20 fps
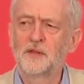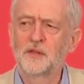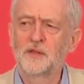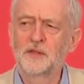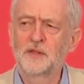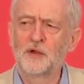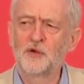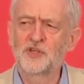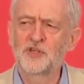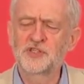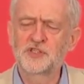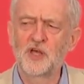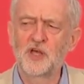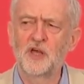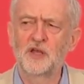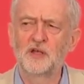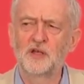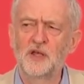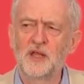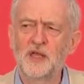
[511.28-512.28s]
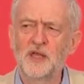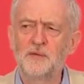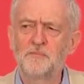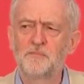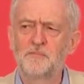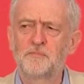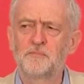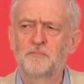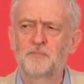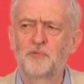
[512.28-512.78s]
there are certainly
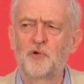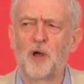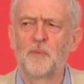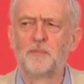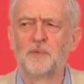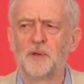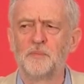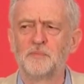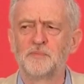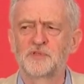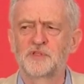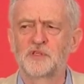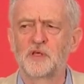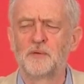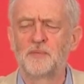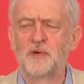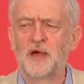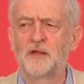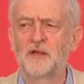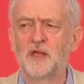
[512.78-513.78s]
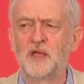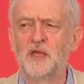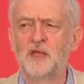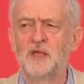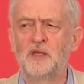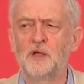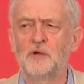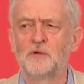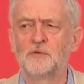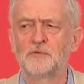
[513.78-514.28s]
problems about
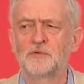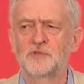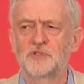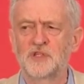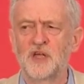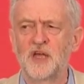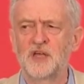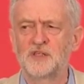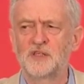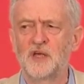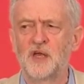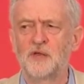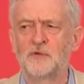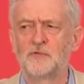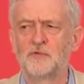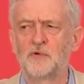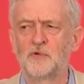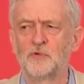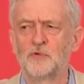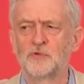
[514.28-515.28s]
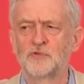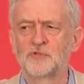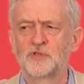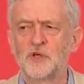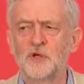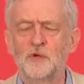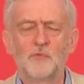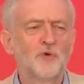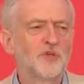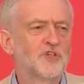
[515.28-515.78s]
EU state aid rules
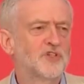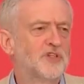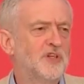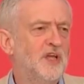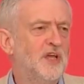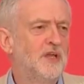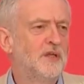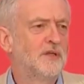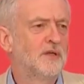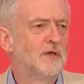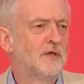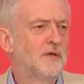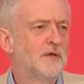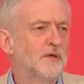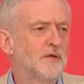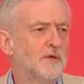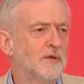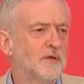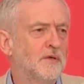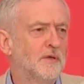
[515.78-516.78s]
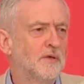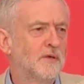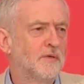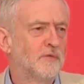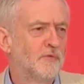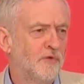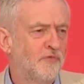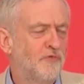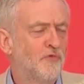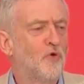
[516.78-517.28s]
which need
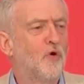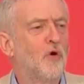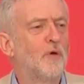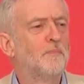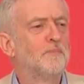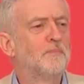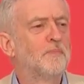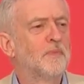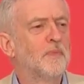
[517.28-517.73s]
reform.